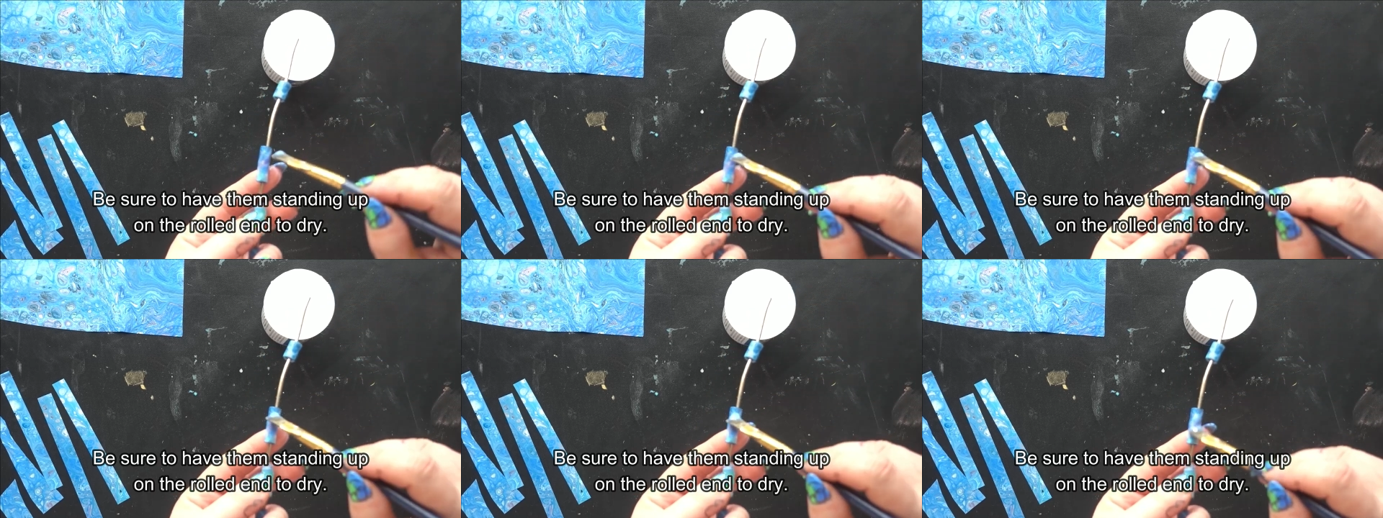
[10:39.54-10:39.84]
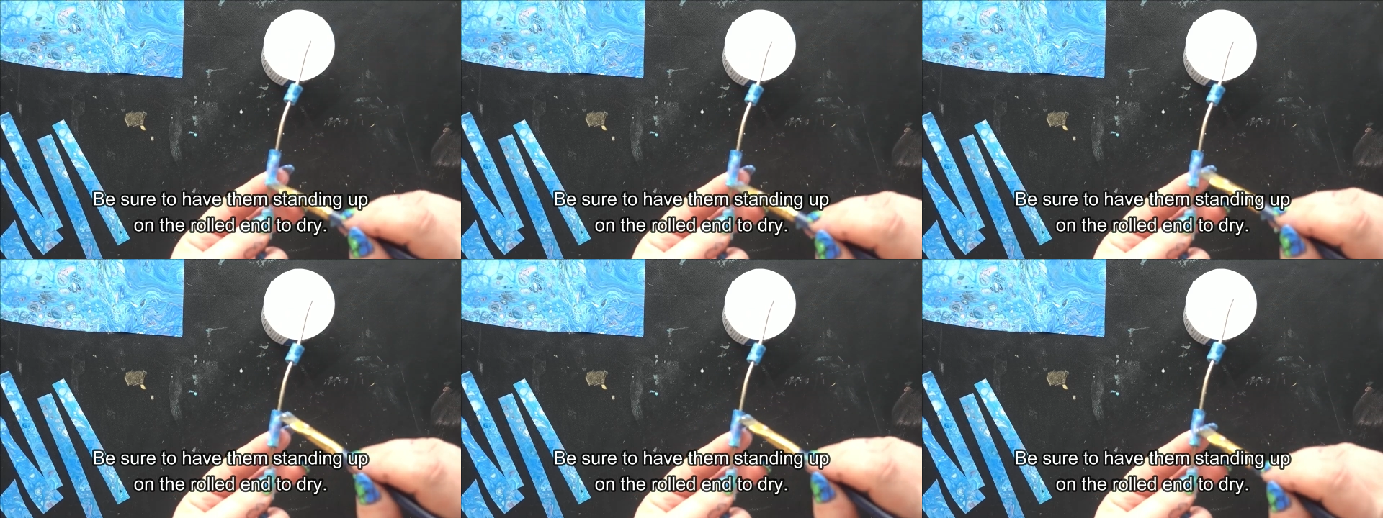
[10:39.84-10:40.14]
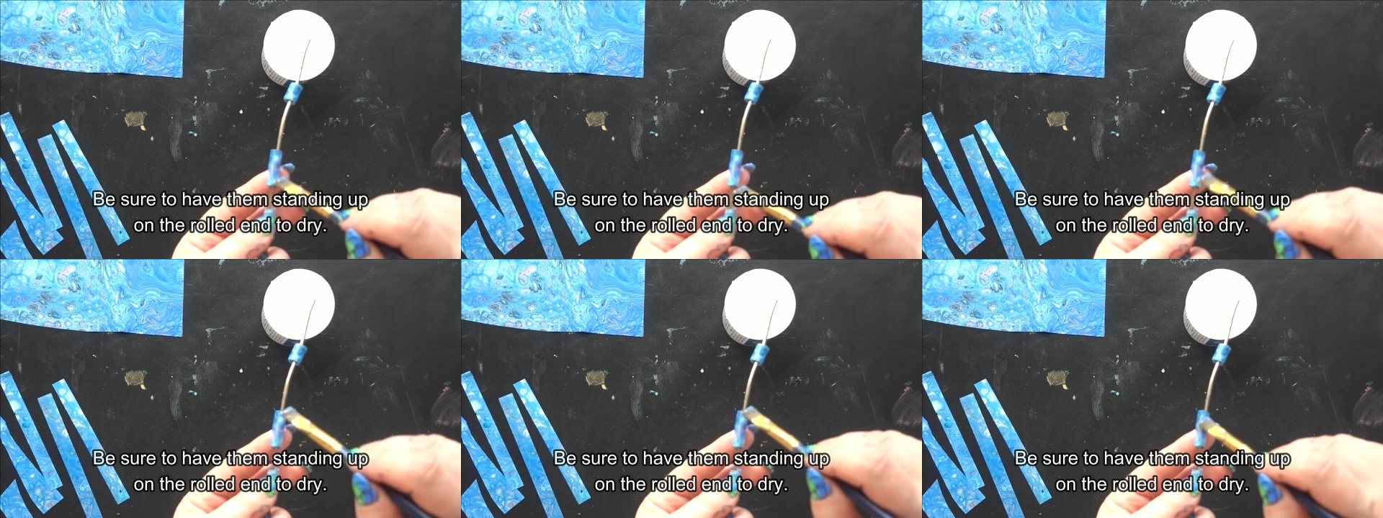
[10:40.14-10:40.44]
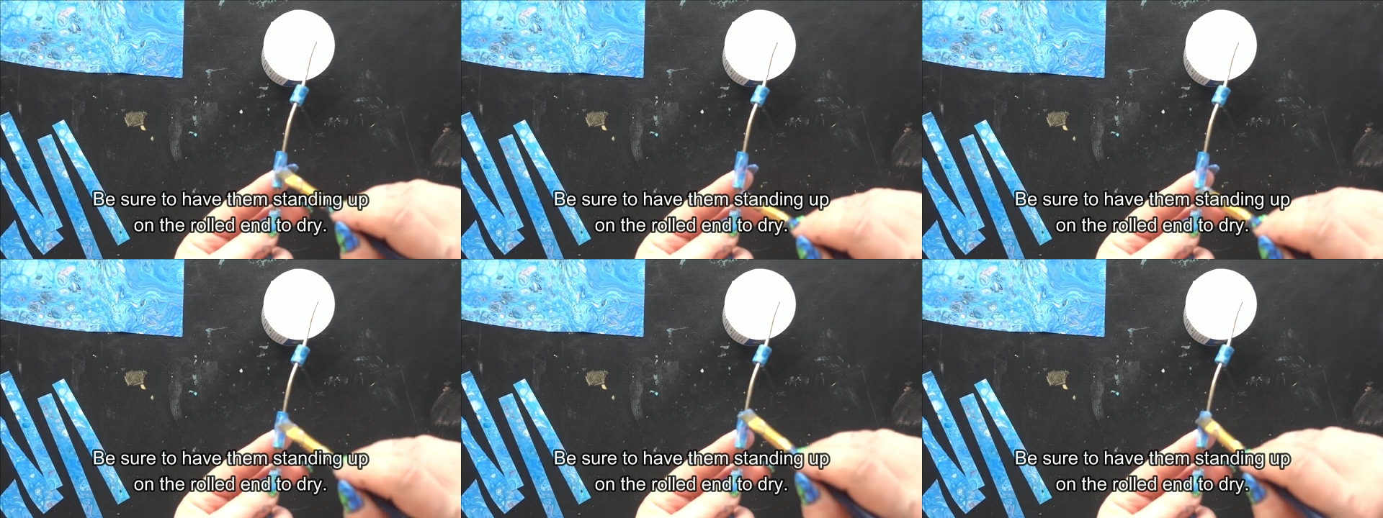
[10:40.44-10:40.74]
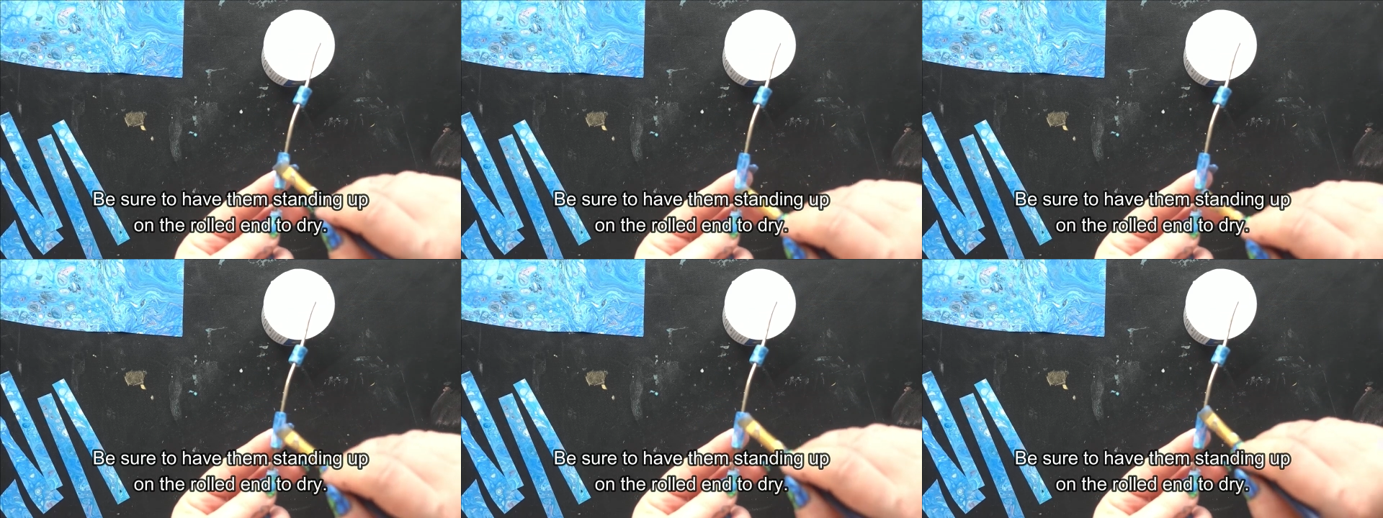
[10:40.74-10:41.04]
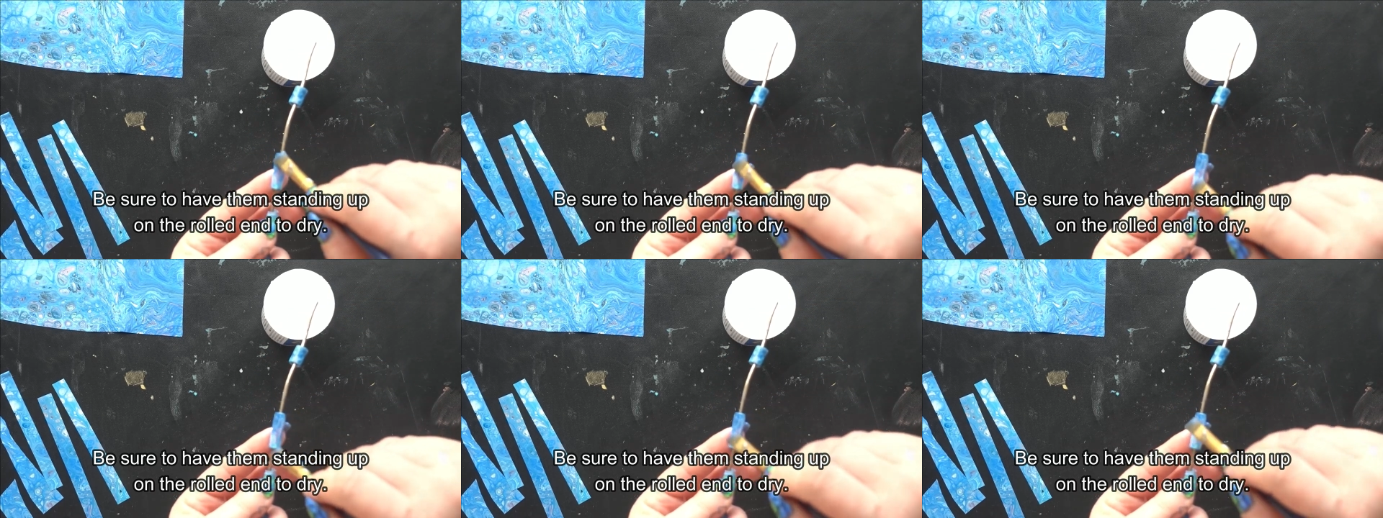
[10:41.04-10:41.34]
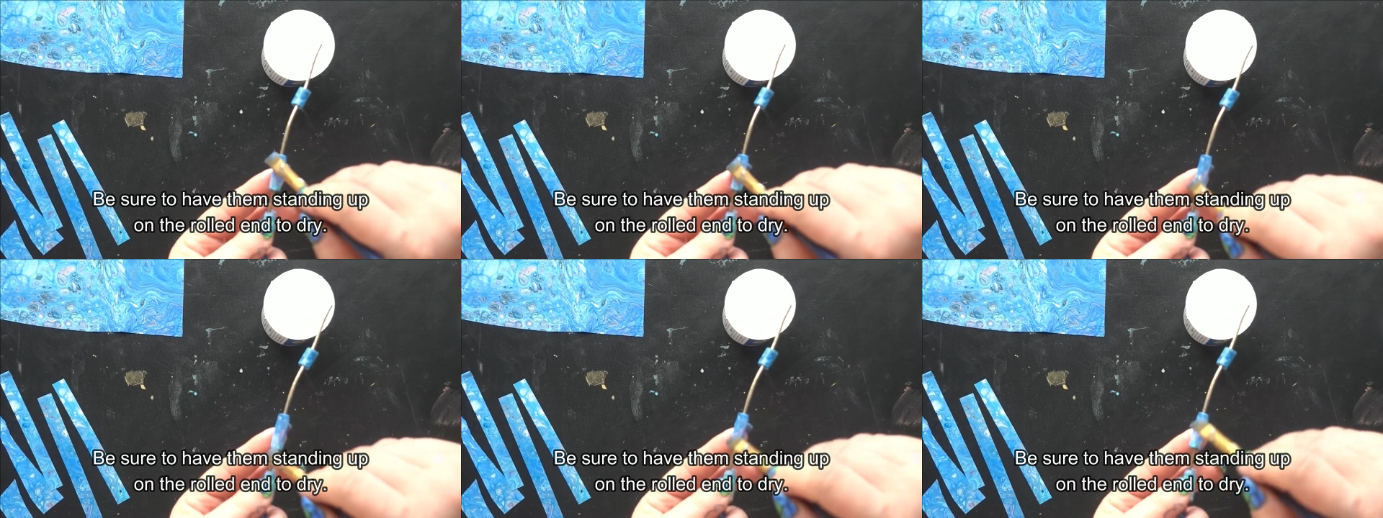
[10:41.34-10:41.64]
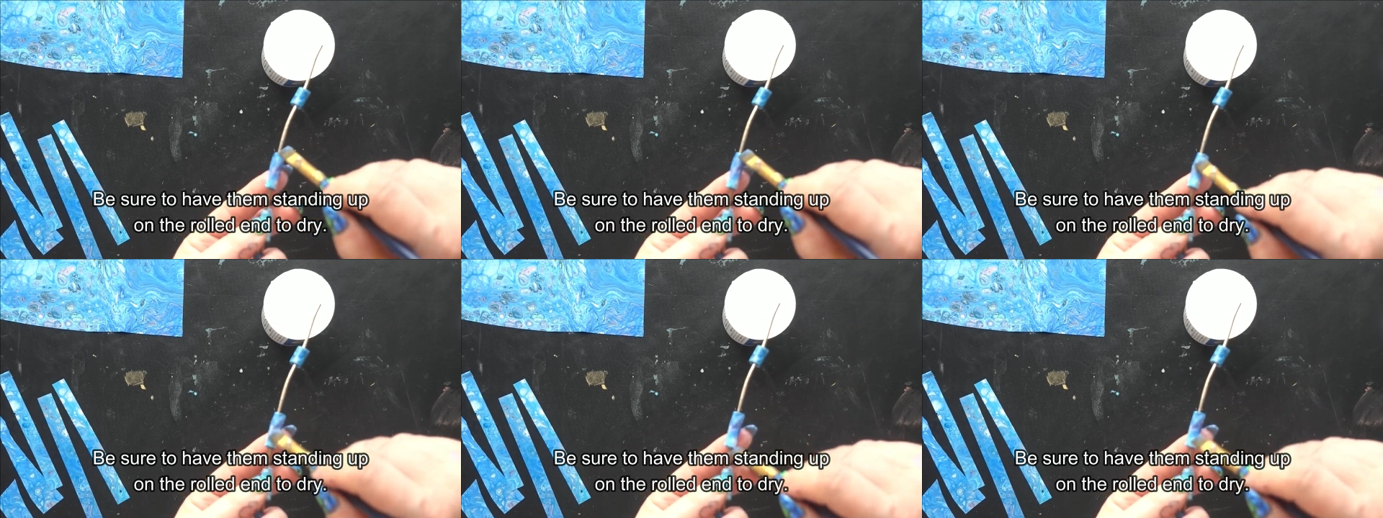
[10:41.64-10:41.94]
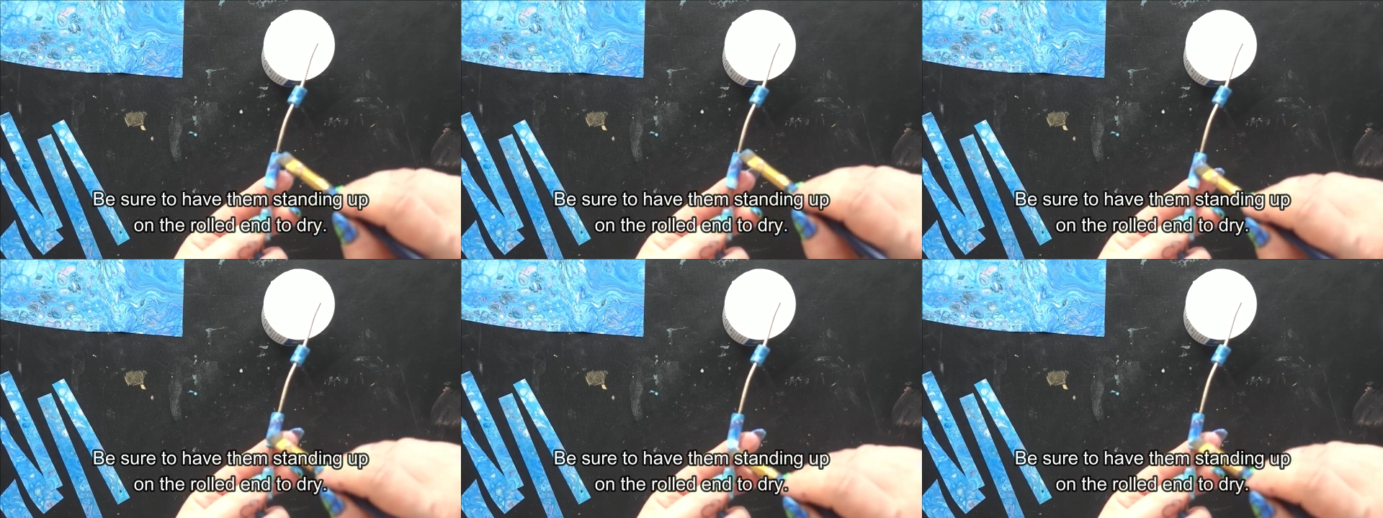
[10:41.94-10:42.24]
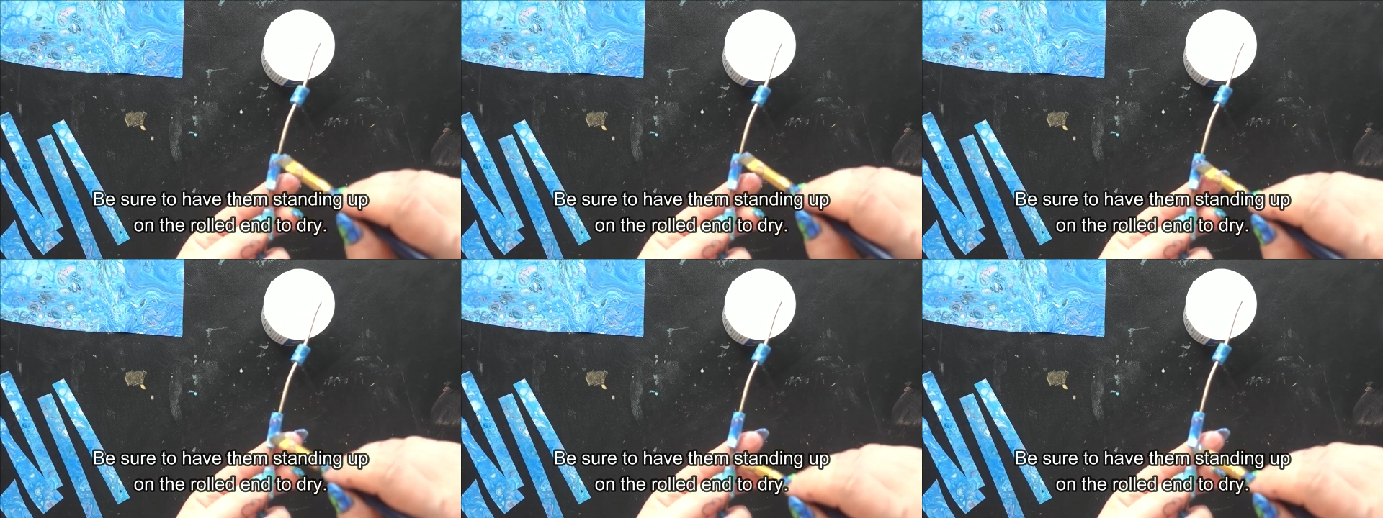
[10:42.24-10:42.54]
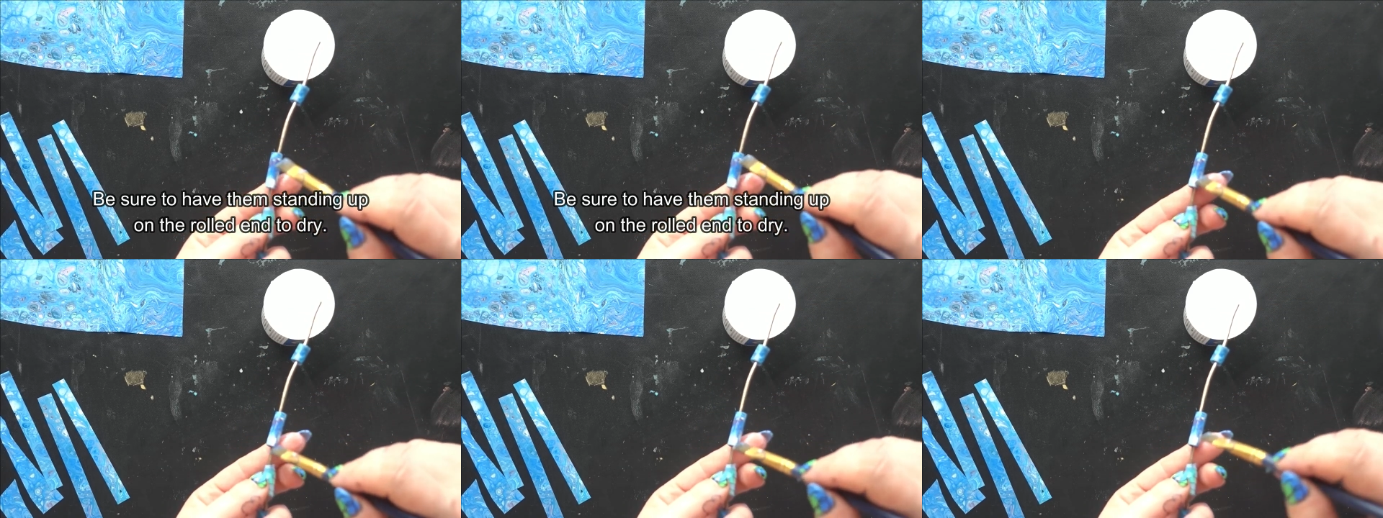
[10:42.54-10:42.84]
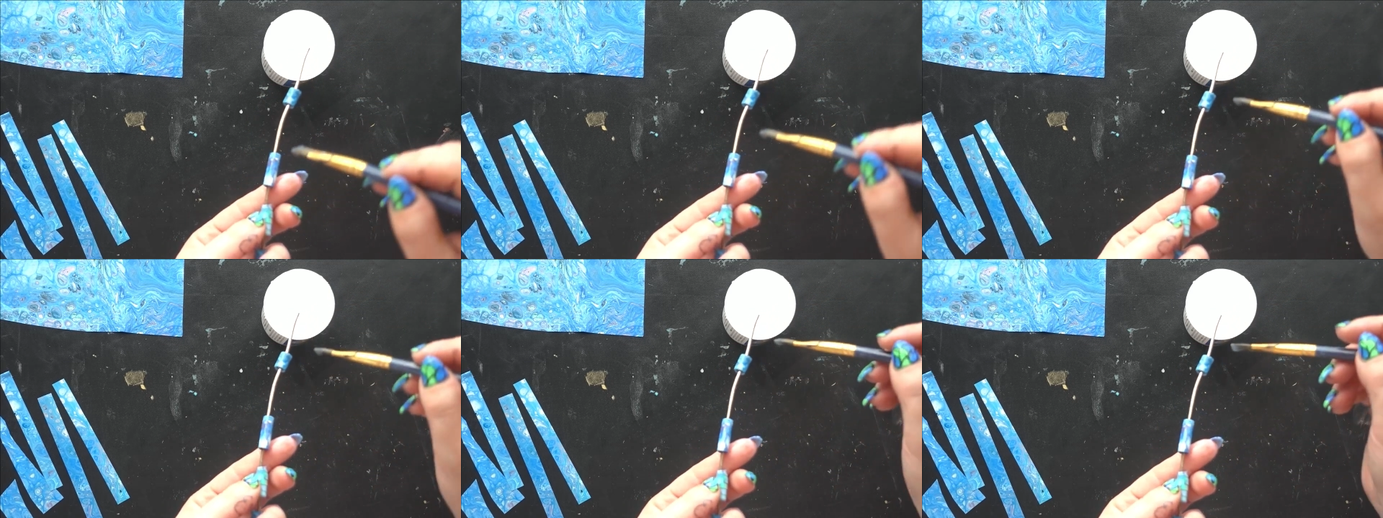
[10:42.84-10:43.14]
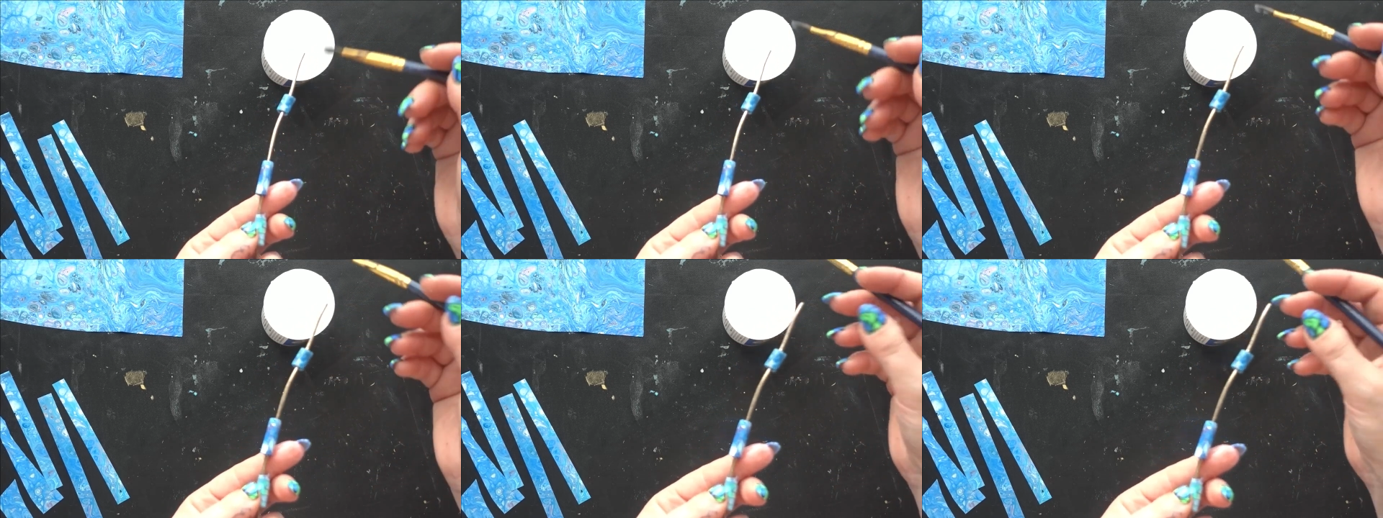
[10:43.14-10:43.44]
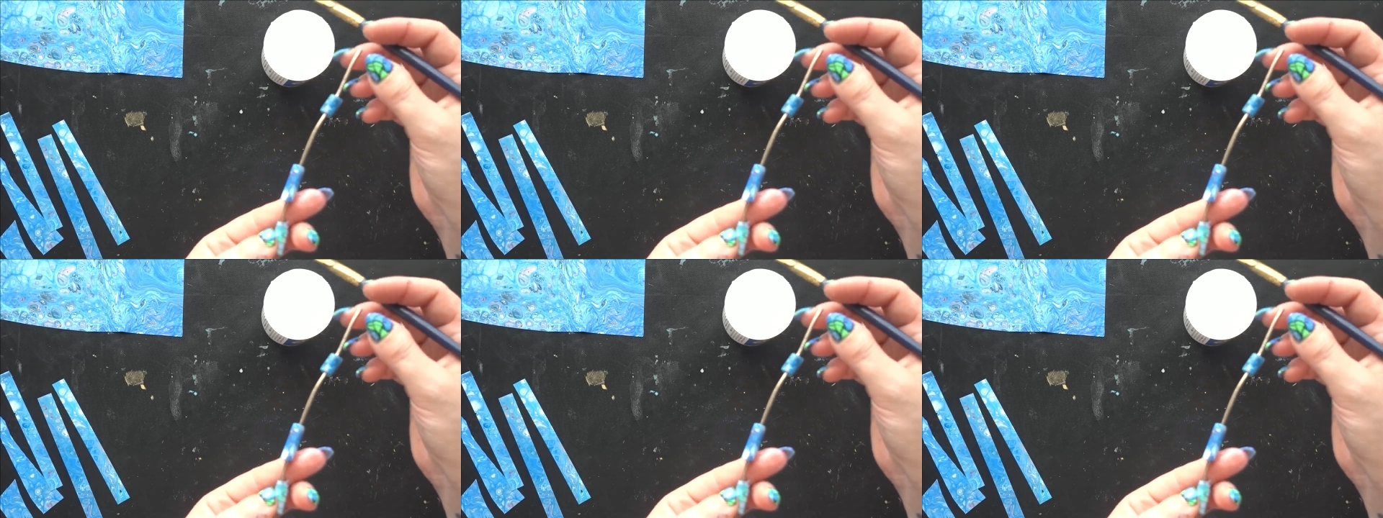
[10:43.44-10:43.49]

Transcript: Nobody's mouth can be seen.